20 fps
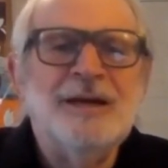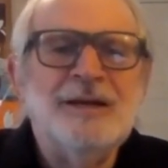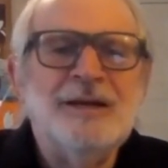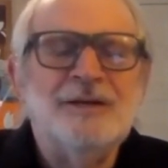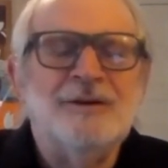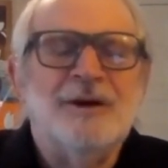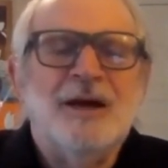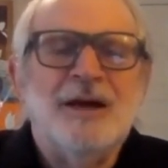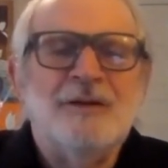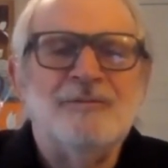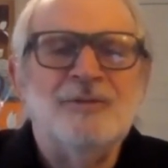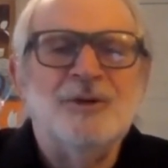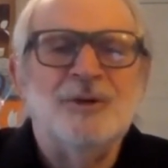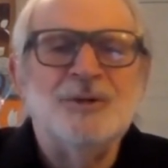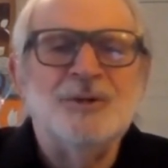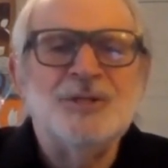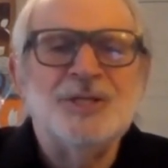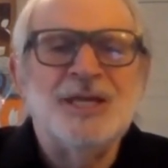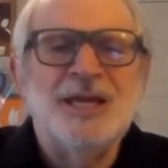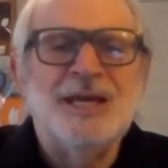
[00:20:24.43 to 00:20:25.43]
you know, have no
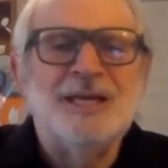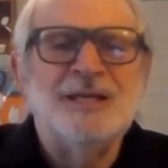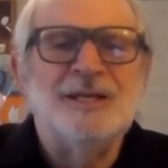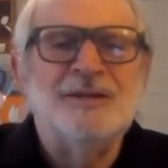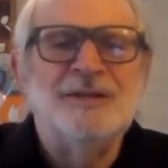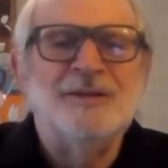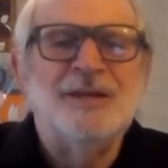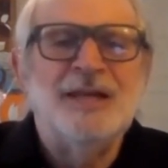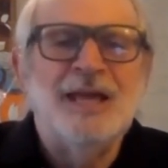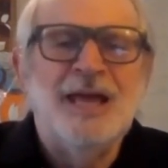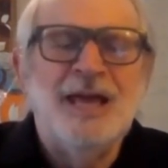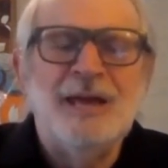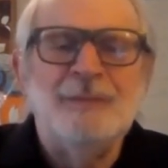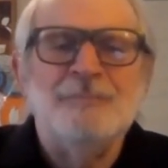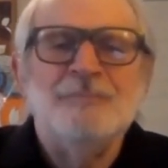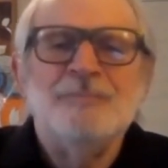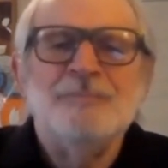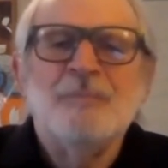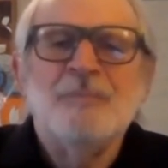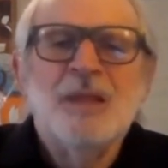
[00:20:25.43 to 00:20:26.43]
skin in the
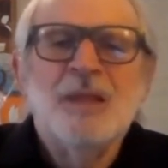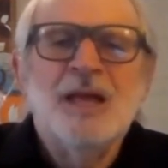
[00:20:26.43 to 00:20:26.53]
game